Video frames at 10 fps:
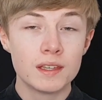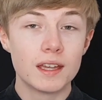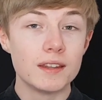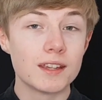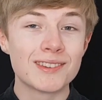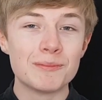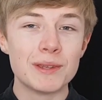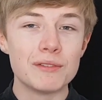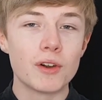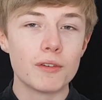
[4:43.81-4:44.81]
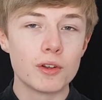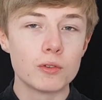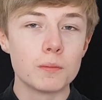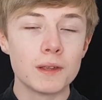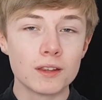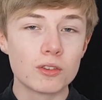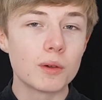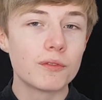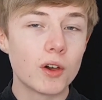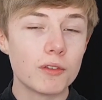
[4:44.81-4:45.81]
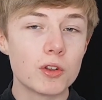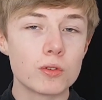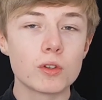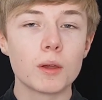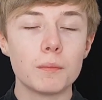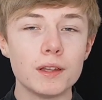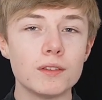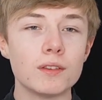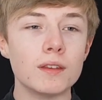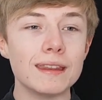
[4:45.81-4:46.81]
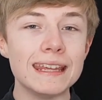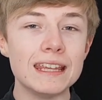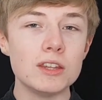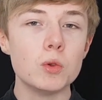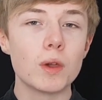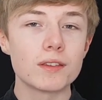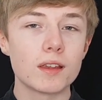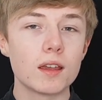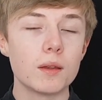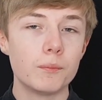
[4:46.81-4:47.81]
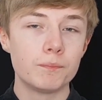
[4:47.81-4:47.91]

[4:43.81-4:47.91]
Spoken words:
and the S&P 500 being the top 500 companies in the USA.